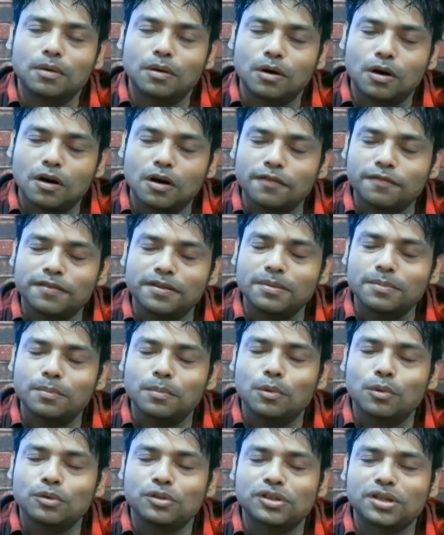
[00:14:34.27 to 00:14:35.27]
often
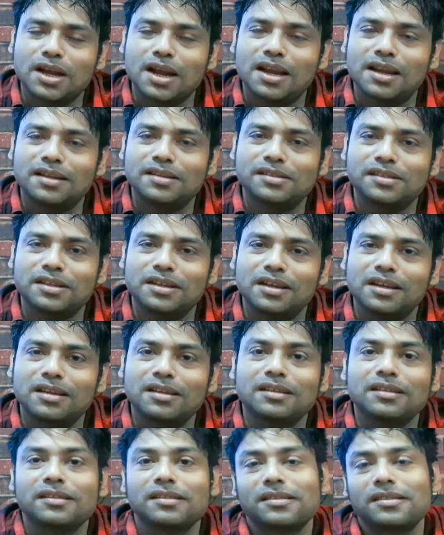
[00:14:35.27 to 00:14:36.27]
more
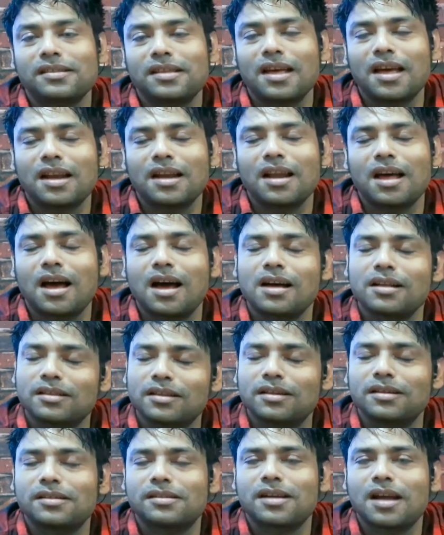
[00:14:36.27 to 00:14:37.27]
challenging than
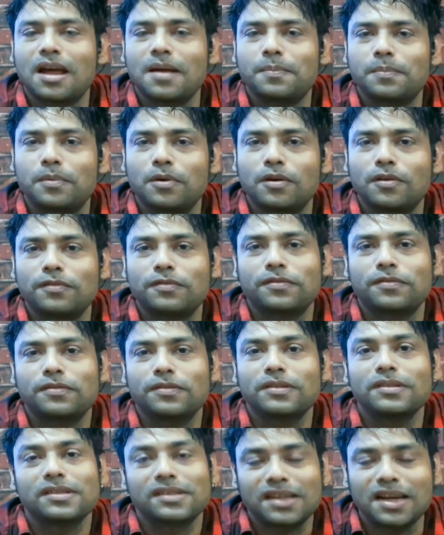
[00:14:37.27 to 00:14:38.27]
other type of
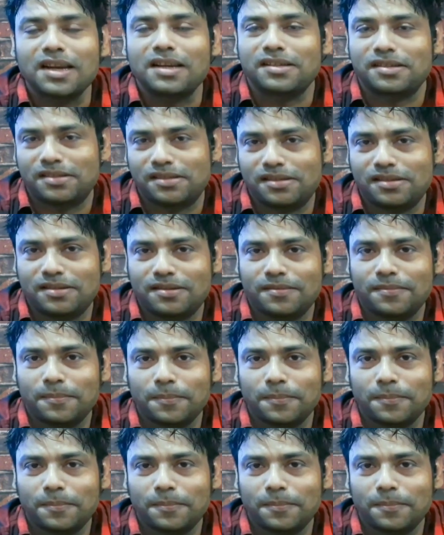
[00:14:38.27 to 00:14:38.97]
tests.